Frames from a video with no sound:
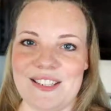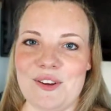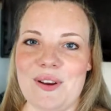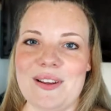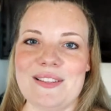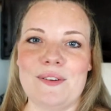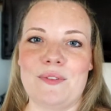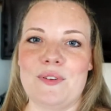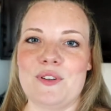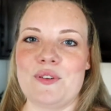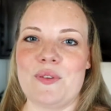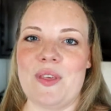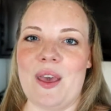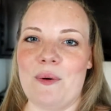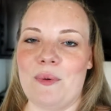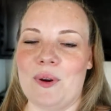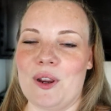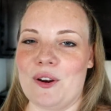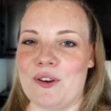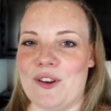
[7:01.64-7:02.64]
you guys ever do
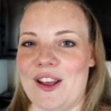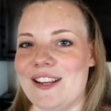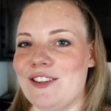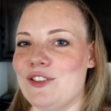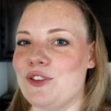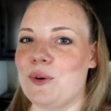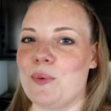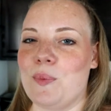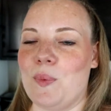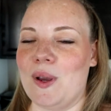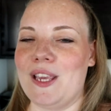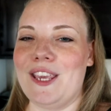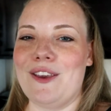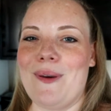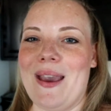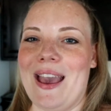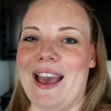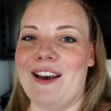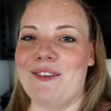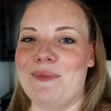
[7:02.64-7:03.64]
that where you're not sure what you
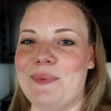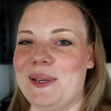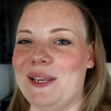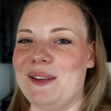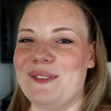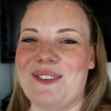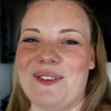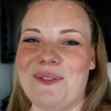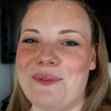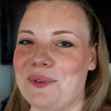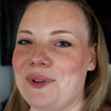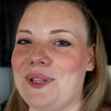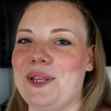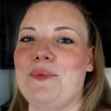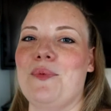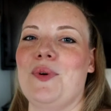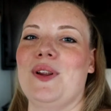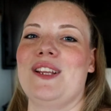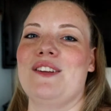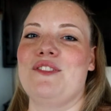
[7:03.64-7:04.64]
have, but you don't really
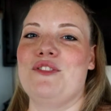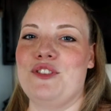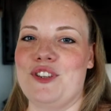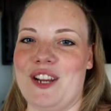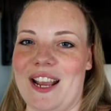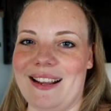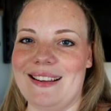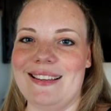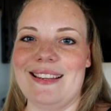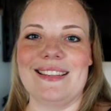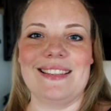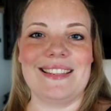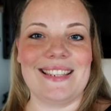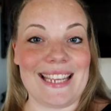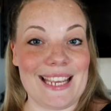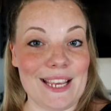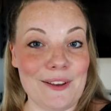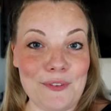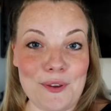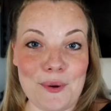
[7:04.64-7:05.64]
want to check to
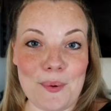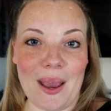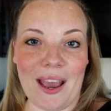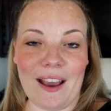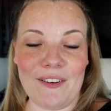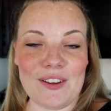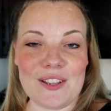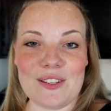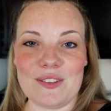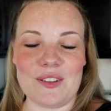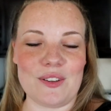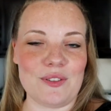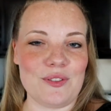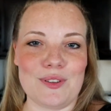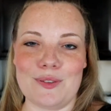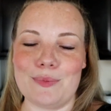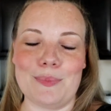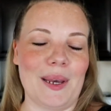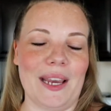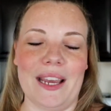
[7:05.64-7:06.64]
see if you have it, so you
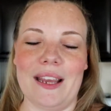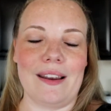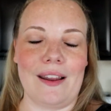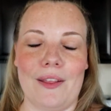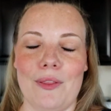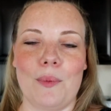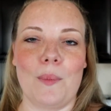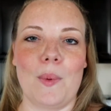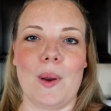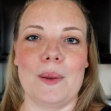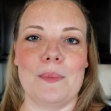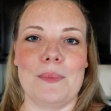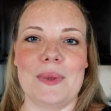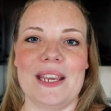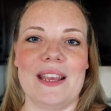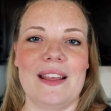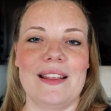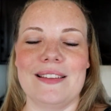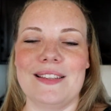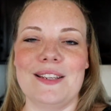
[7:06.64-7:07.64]
just buy another one
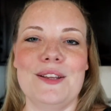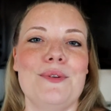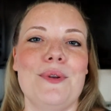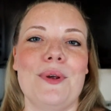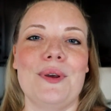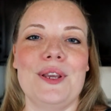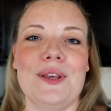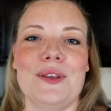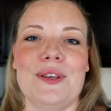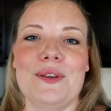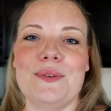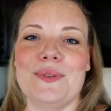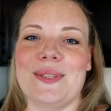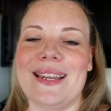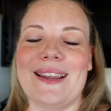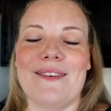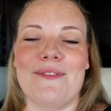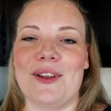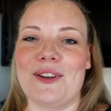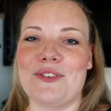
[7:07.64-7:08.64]
because you know you'll use
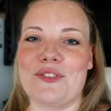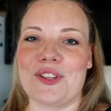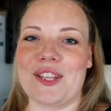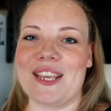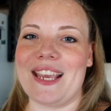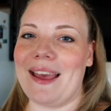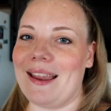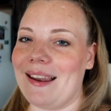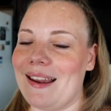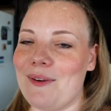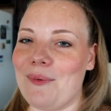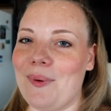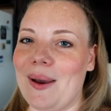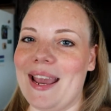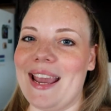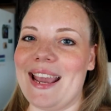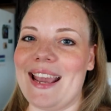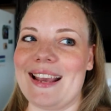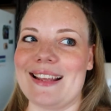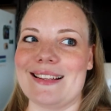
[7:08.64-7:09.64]
it eventually
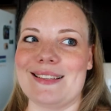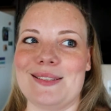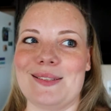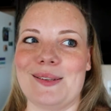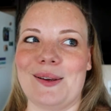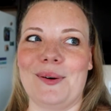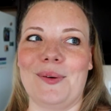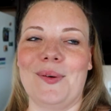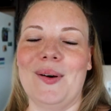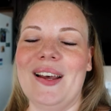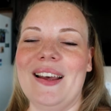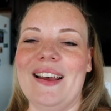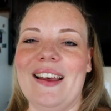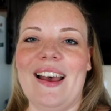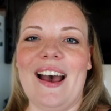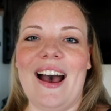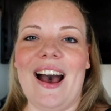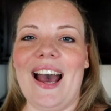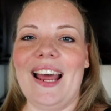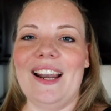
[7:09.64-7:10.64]
anyway? And so
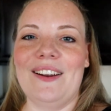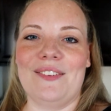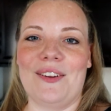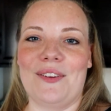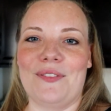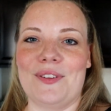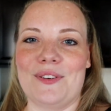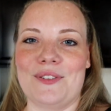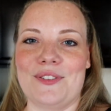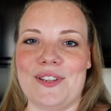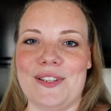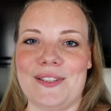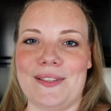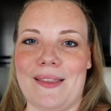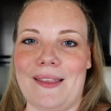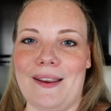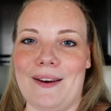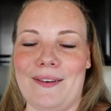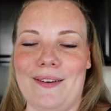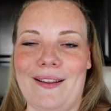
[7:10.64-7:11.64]
I don't know if there's cheese
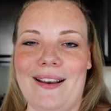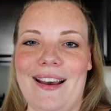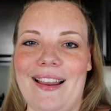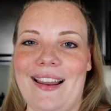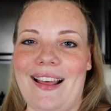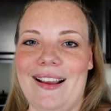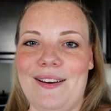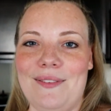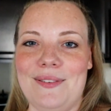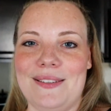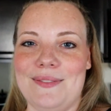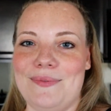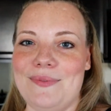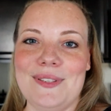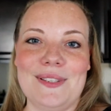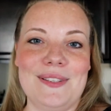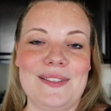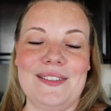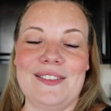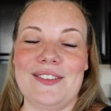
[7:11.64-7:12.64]
in there or not. I
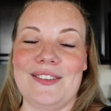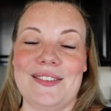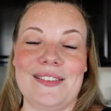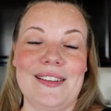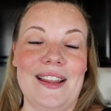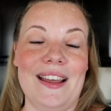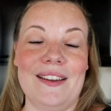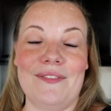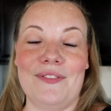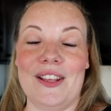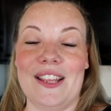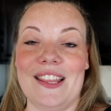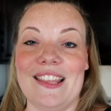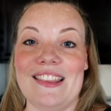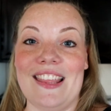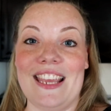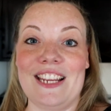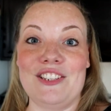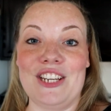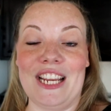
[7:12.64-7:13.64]
was just not
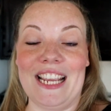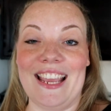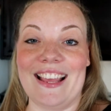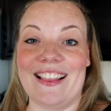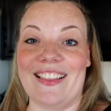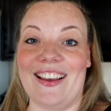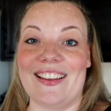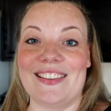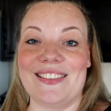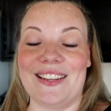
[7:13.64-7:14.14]
feeling like checking last